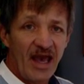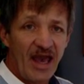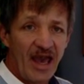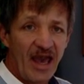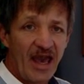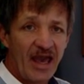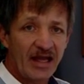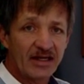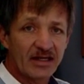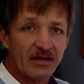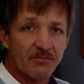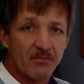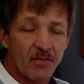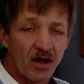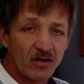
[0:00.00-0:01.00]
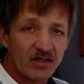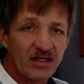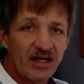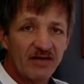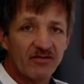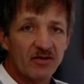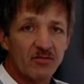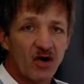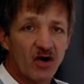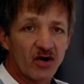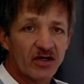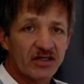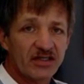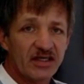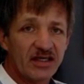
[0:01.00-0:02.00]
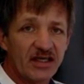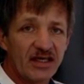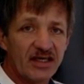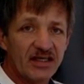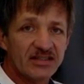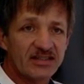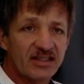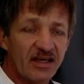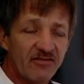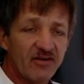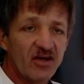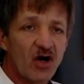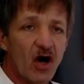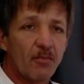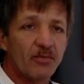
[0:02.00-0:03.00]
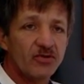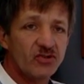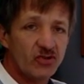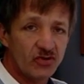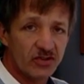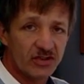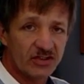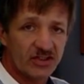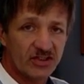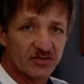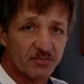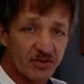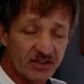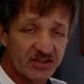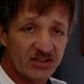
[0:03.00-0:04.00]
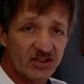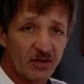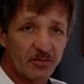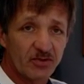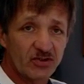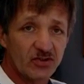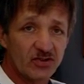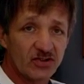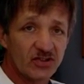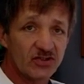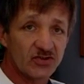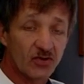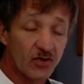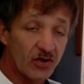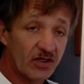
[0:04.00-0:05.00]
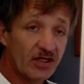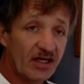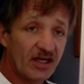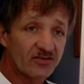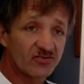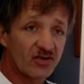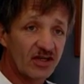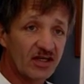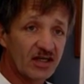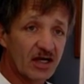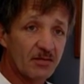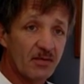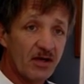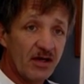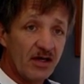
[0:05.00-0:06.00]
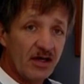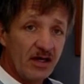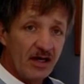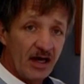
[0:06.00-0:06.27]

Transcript: and multi-level marketing is giving opportunities, business opportunities to earn an extra income,